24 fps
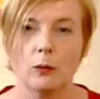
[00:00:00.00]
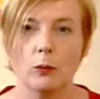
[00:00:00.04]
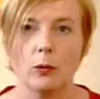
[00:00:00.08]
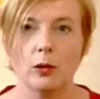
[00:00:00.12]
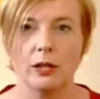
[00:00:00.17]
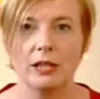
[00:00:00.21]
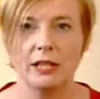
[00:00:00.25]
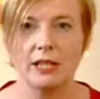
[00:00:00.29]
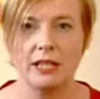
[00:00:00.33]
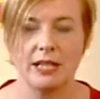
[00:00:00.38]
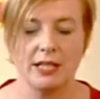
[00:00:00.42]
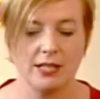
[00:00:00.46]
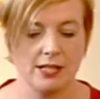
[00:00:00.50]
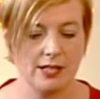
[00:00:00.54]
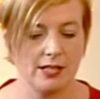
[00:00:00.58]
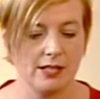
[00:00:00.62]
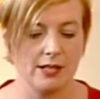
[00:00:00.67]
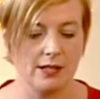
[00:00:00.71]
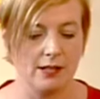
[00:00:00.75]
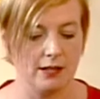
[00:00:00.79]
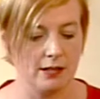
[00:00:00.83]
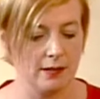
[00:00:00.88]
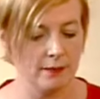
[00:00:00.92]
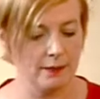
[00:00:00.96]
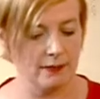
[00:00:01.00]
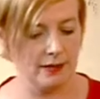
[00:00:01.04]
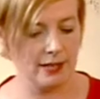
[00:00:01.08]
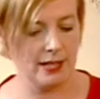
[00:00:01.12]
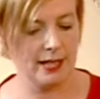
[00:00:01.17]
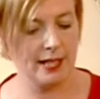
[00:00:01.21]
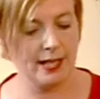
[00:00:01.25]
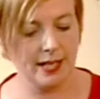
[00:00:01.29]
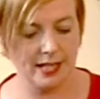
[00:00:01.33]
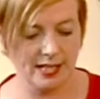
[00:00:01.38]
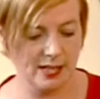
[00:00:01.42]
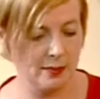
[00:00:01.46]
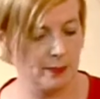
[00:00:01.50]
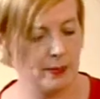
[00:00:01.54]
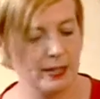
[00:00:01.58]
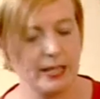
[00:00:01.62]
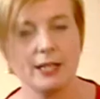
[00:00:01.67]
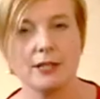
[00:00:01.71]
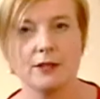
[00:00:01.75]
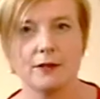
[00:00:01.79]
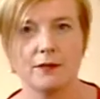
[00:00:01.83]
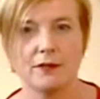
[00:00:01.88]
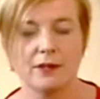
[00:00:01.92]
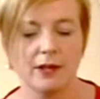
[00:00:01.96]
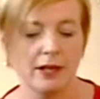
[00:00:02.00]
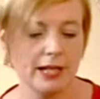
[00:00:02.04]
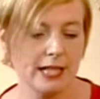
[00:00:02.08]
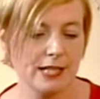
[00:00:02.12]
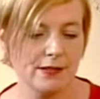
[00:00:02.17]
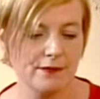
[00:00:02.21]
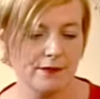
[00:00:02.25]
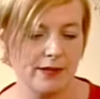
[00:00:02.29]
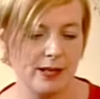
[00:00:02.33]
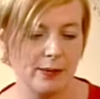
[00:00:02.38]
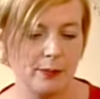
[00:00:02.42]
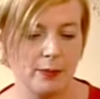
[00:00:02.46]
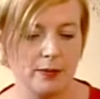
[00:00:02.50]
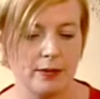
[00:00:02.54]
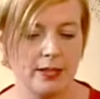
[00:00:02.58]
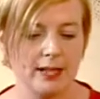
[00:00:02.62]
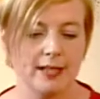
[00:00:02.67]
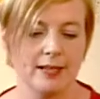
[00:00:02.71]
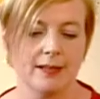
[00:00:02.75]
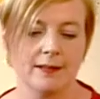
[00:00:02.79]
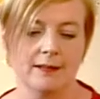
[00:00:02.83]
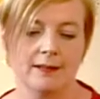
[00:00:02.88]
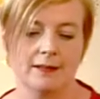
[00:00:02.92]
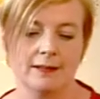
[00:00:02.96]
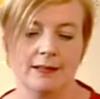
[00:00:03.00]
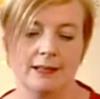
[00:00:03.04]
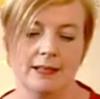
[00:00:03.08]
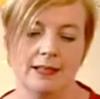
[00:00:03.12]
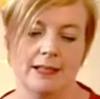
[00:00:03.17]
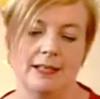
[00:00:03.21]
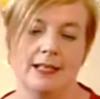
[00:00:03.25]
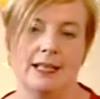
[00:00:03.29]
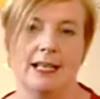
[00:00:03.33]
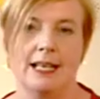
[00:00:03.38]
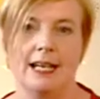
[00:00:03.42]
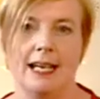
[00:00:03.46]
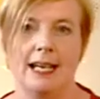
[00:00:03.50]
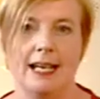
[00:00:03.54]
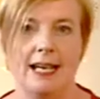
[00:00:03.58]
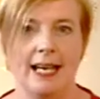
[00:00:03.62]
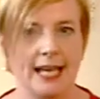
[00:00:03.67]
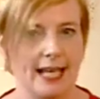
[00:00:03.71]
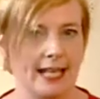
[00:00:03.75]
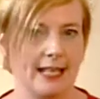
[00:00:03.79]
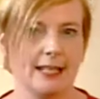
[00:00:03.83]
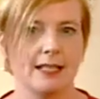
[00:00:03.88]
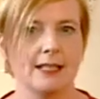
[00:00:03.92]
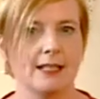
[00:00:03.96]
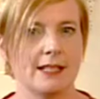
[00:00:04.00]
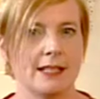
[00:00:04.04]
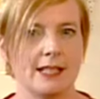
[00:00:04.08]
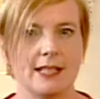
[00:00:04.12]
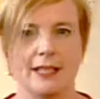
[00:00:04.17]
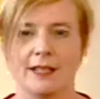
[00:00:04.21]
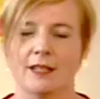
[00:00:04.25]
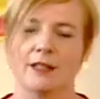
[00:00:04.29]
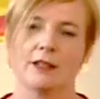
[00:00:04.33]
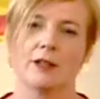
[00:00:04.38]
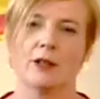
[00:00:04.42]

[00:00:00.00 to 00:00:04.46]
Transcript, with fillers: What you need to start is a piece of nice fabric, a handy